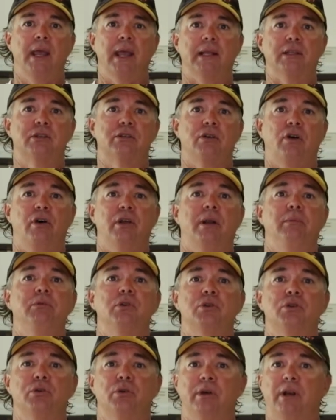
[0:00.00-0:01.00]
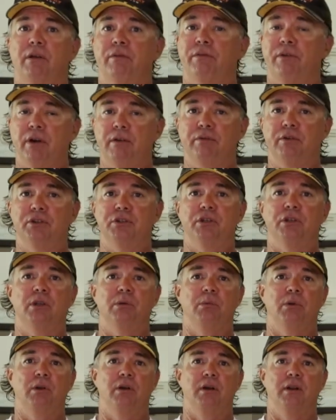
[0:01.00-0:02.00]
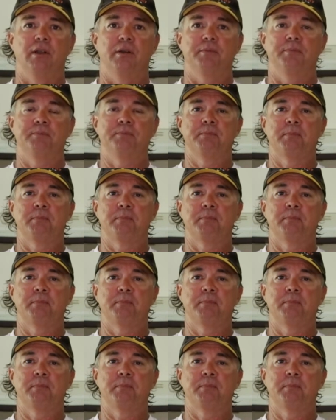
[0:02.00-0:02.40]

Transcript: and sign up to join our free fishing community.